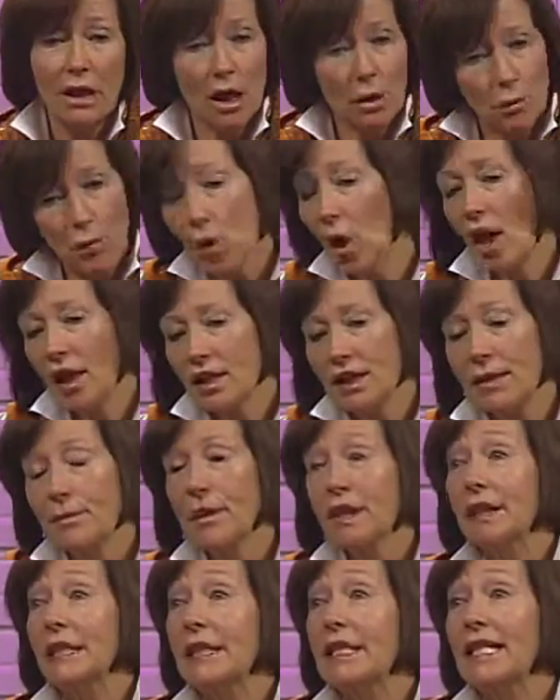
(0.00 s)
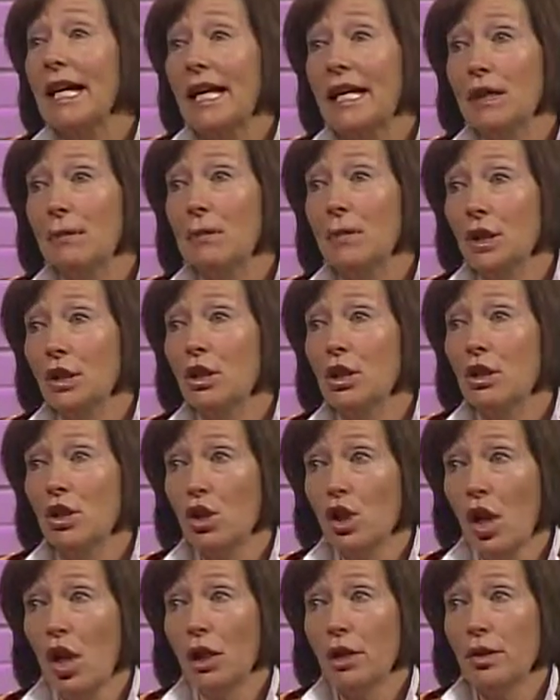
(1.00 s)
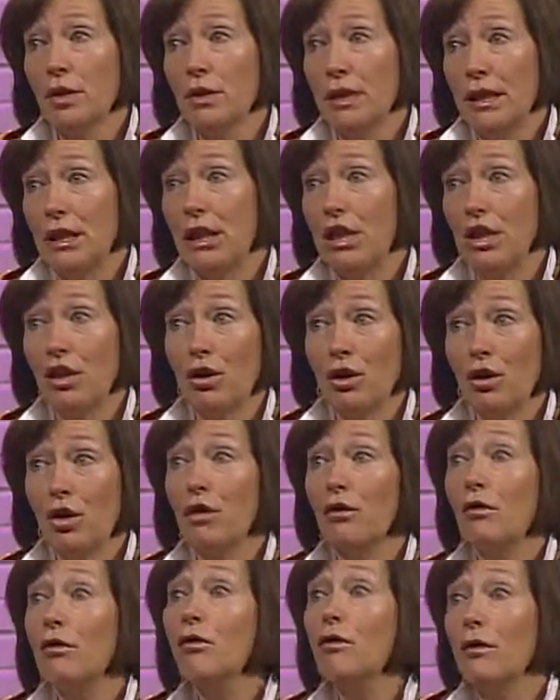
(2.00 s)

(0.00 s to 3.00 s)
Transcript: approximately $10 million a year for